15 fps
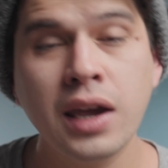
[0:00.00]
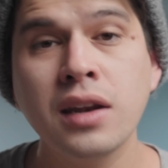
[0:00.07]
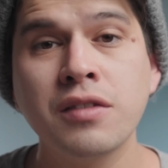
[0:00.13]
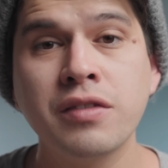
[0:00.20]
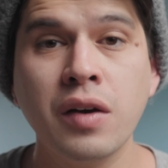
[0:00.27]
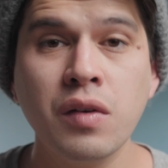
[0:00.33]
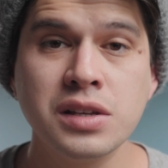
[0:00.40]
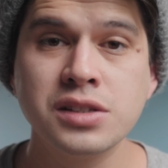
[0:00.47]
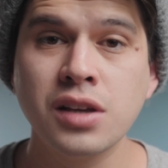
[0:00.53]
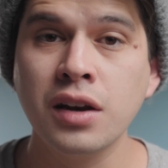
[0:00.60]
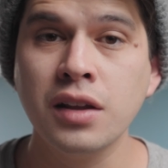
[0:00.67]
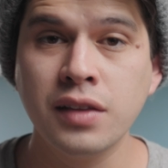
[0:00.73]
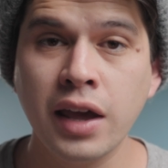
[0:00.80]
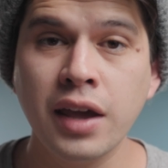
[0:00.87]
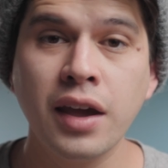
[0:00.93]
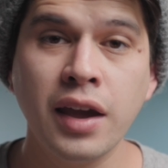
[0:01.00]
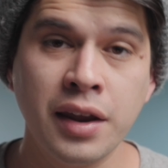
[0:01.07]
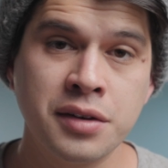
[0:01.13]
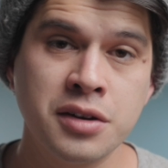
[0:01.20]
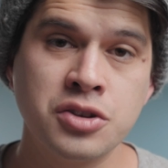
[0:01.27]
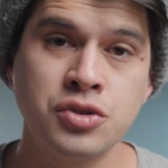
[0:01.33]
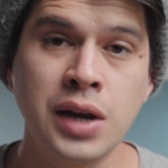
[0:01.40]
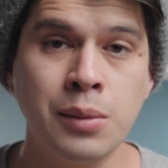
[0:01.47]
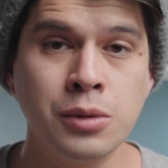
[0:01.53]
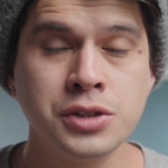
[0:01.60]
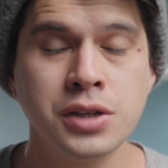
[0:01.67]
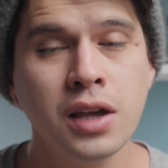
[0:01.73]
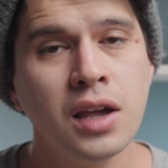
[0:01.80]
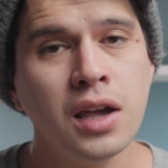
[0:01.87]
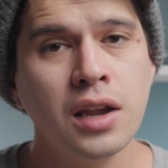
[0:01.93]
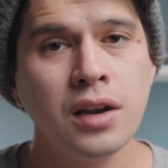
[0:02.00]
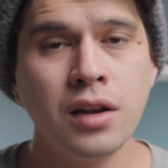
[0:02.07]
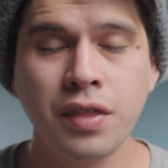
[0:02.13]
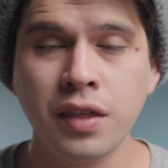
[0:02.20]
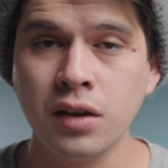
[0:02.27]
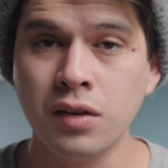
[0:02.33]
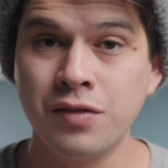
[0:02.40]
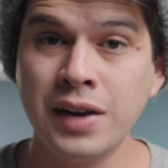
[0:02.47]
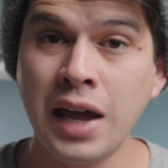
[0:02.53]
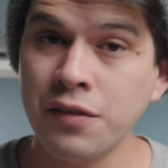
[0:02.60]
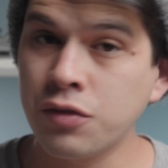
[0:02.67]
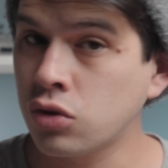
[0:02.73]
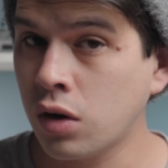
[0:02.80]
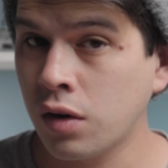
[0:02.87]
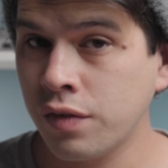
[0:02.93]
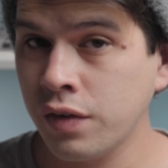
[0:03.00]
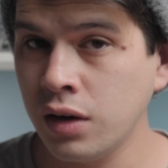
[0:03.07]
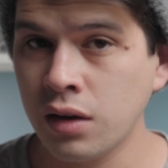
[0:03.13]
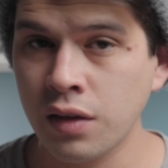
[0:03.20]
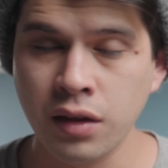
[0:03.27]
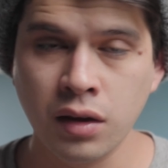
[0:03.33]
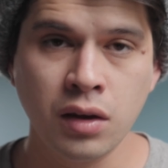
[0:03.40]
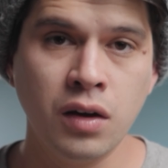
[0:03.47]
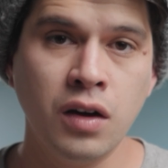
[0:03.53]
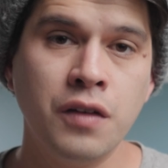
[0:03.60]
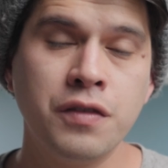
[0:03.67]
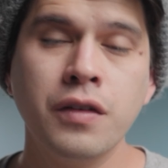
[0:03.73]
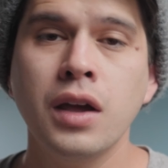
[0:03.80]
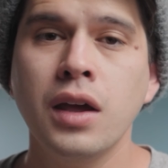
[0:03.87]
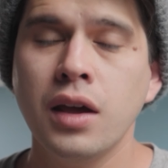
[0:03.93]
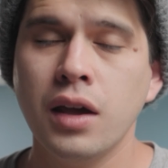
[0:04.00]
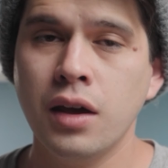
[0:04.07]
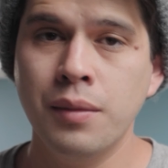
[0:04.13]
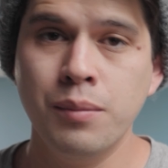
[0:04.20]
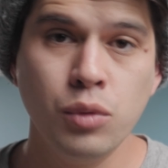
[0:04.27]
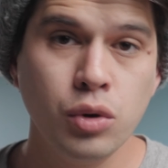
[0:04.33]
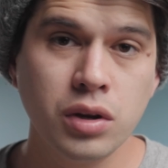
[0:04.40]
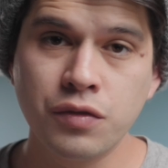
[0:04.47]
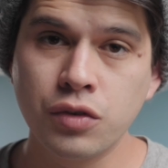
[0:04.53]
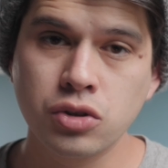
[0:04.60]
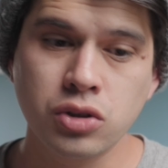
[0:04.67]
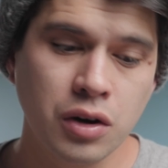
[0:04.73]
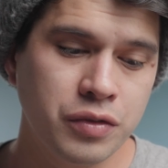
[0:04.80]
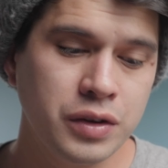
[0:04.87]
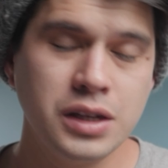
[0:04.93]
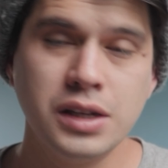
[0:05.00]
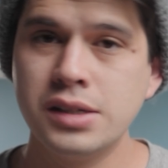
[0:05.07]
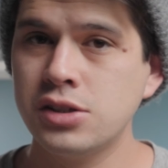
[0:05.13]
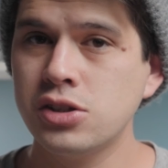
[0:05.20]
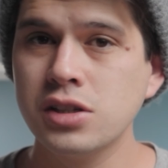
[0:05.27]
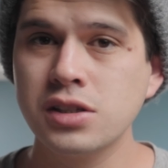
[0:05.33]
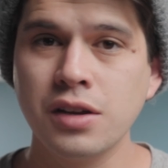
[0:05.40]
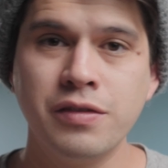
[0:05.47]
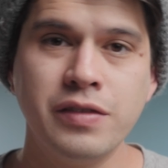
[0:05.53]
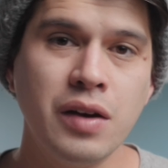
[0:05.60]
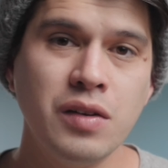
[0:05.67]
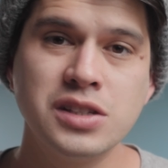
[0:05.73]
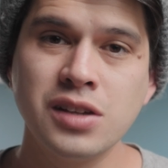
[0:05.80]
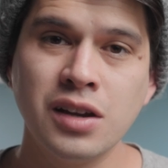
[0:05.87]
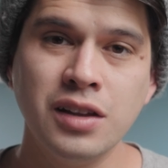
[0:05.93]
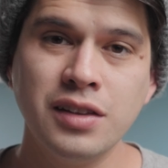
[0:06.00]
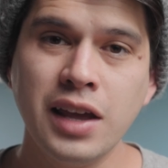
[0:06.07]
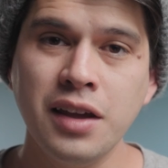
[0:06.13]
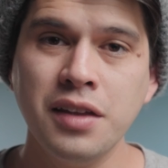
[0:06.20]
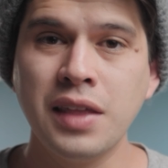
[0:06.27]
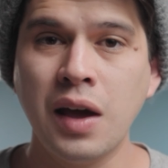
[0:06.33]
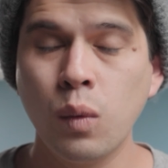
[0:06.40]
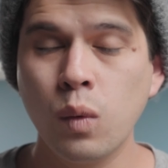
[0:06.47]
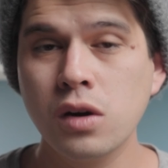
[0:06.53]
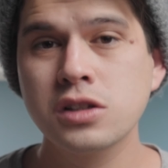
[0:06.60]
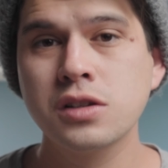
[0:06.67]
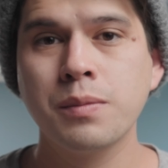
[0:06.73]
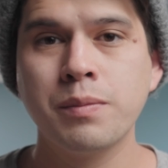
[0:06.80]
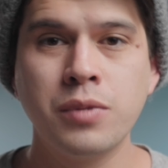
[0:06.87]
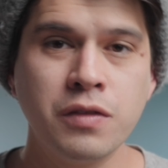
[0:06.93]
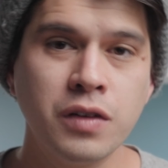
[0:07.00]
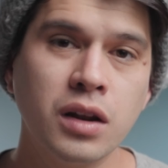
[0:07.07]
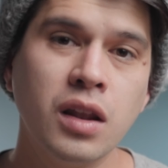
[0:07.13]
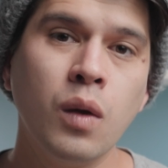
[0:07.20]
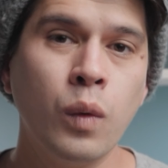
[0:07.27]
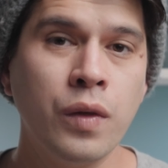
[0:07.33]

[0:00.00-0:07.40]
in a very sunny day in her travels. Nothing of night photography, nothing of moody photography. It's just a very sunny day that works perfectly